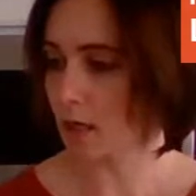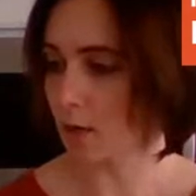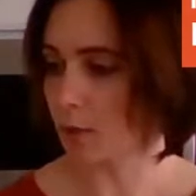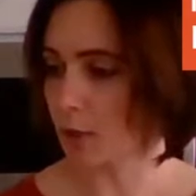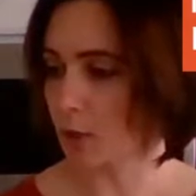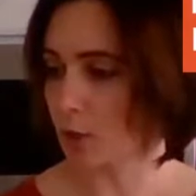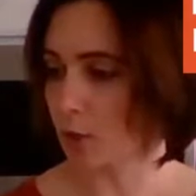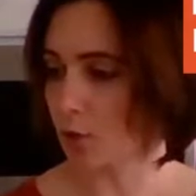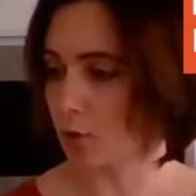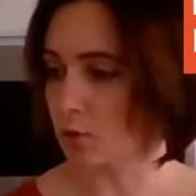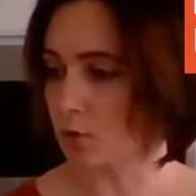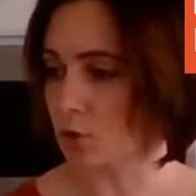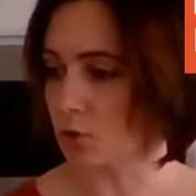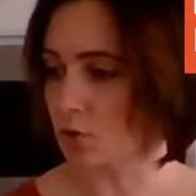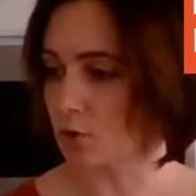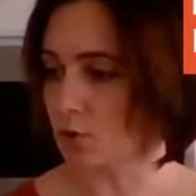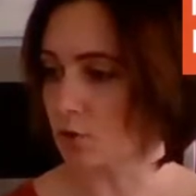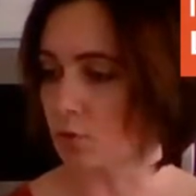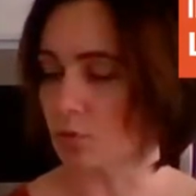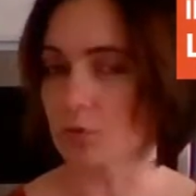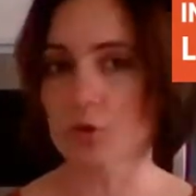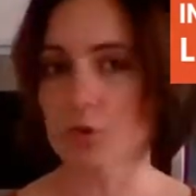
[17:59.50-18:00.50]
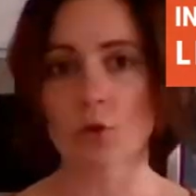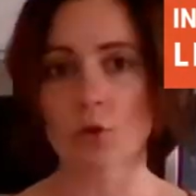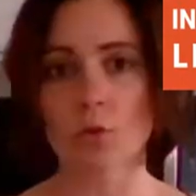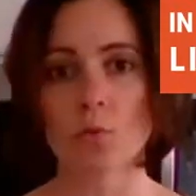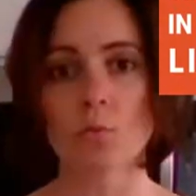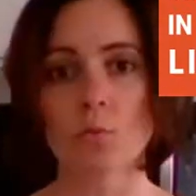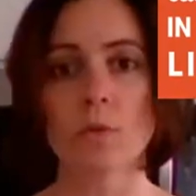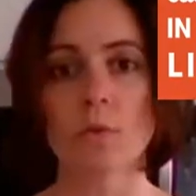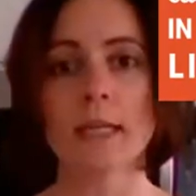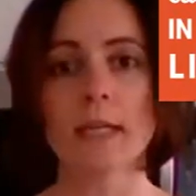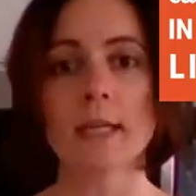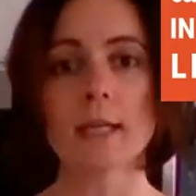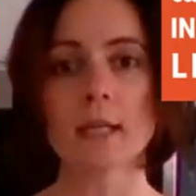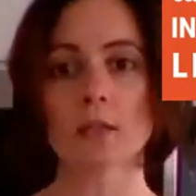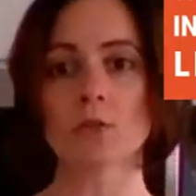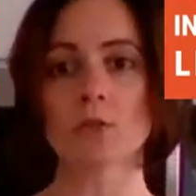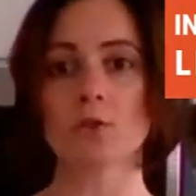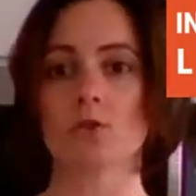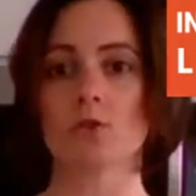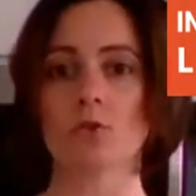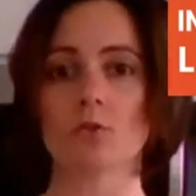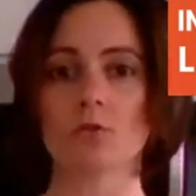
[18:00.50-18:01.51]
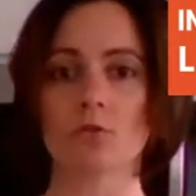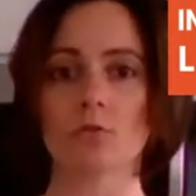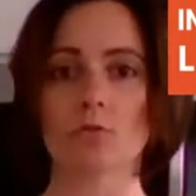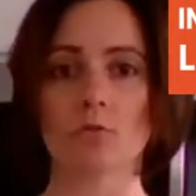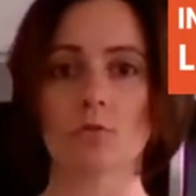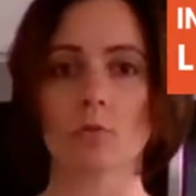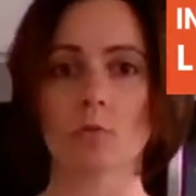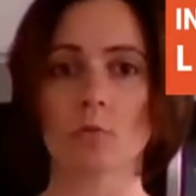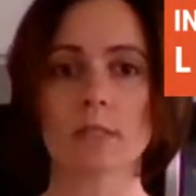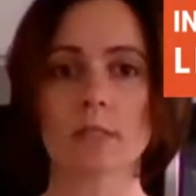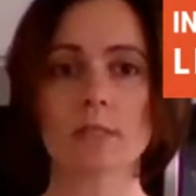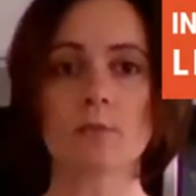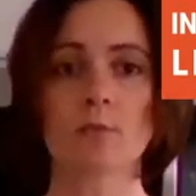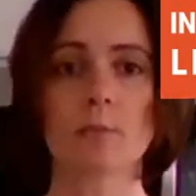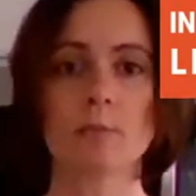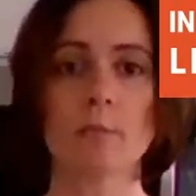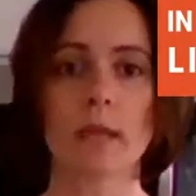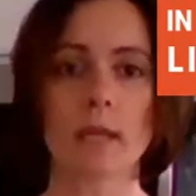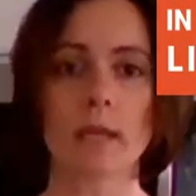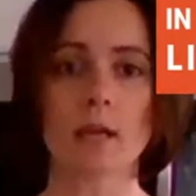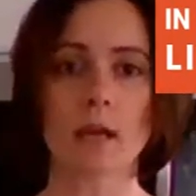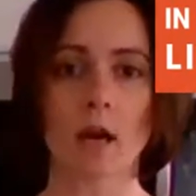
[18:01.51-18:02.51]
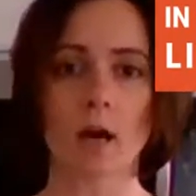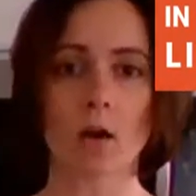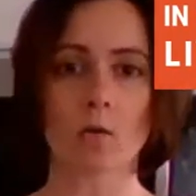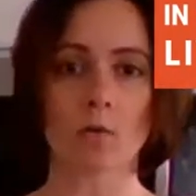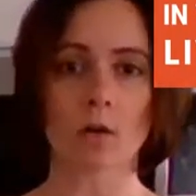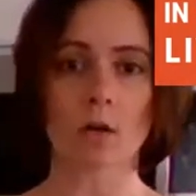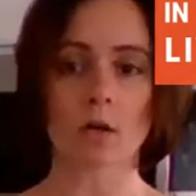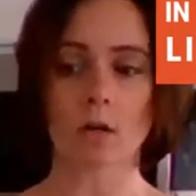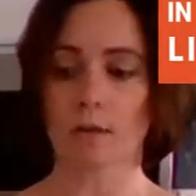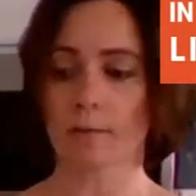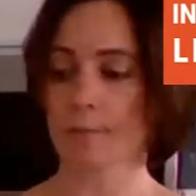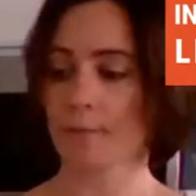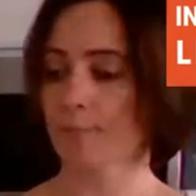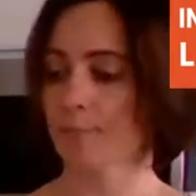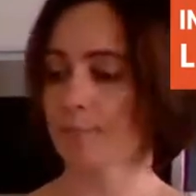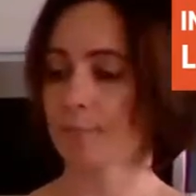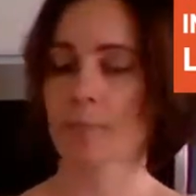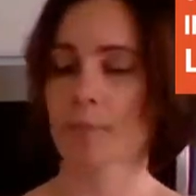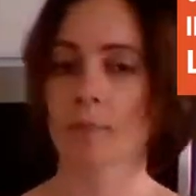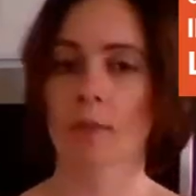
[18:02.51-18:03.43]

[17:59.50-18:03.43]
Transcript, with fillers: are we going to do? So we can do, once we make our